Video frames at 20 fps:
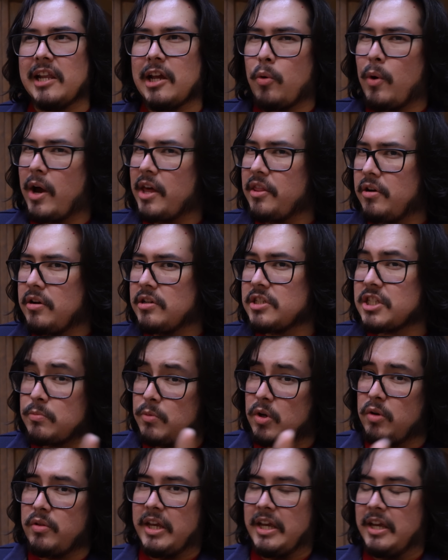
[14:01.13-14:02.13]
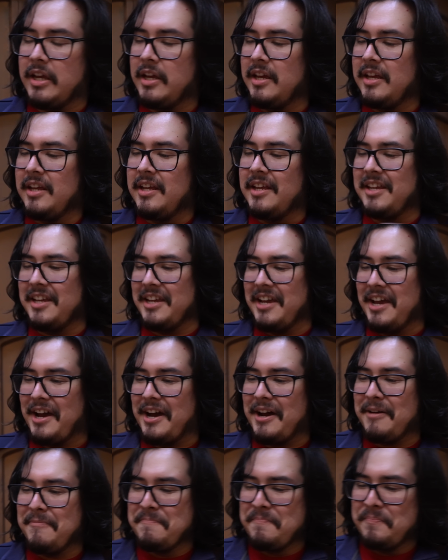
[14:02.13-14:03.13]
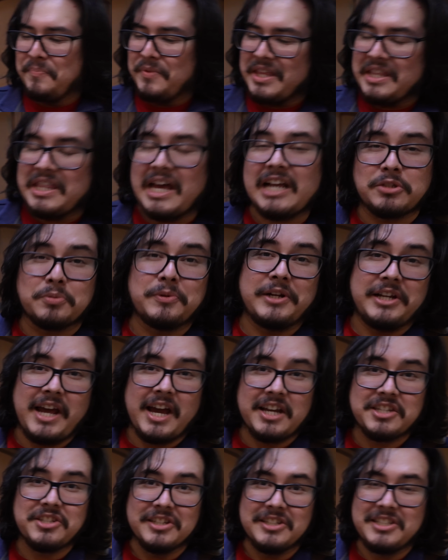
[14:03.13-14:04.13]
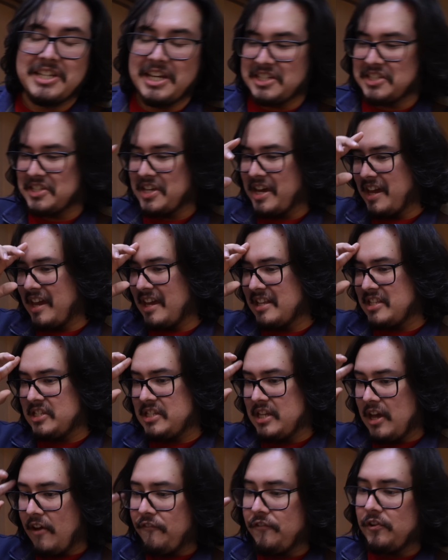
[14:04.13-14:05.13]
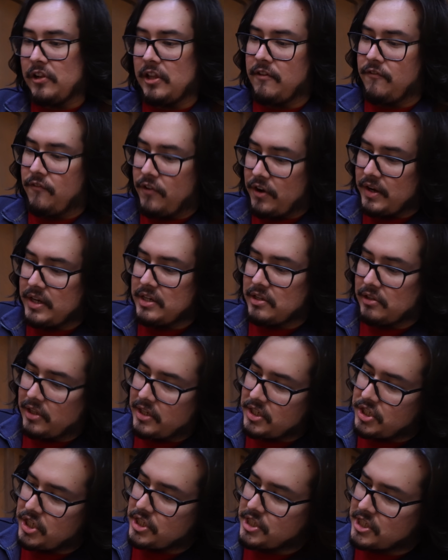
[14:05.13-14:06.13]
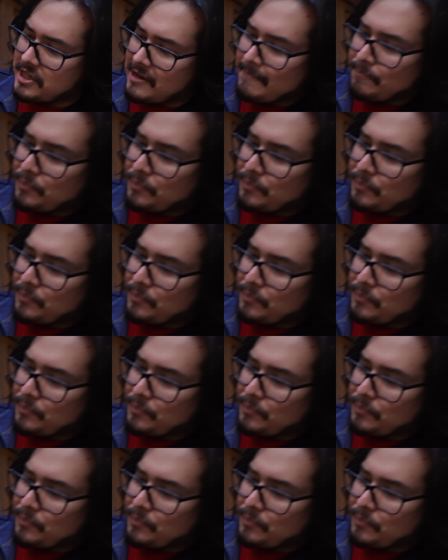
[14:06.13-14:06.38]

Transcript: Licuado? Smoothie. Yeah, that's what it actually tastes like. It's definitely very delicious.